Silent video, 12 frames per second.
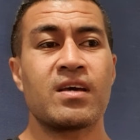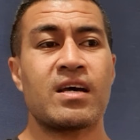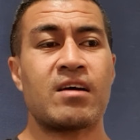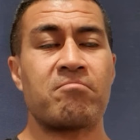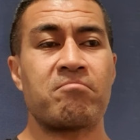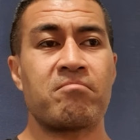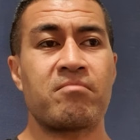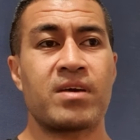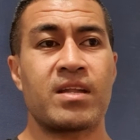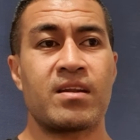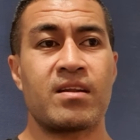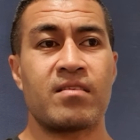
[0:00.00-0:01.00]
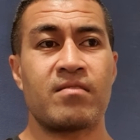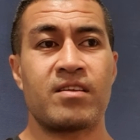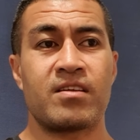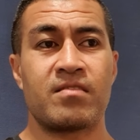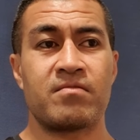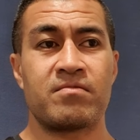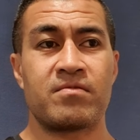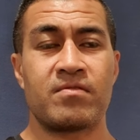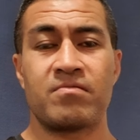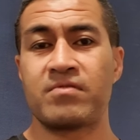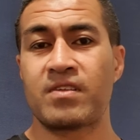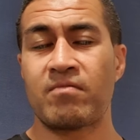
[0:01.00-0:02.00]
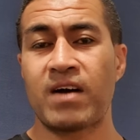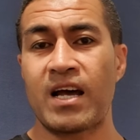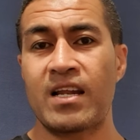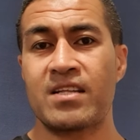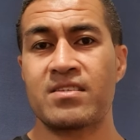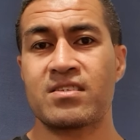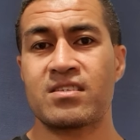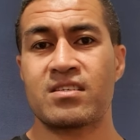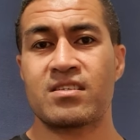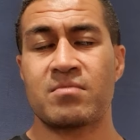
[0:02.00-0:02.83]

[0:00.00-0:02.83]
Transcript: and the violence,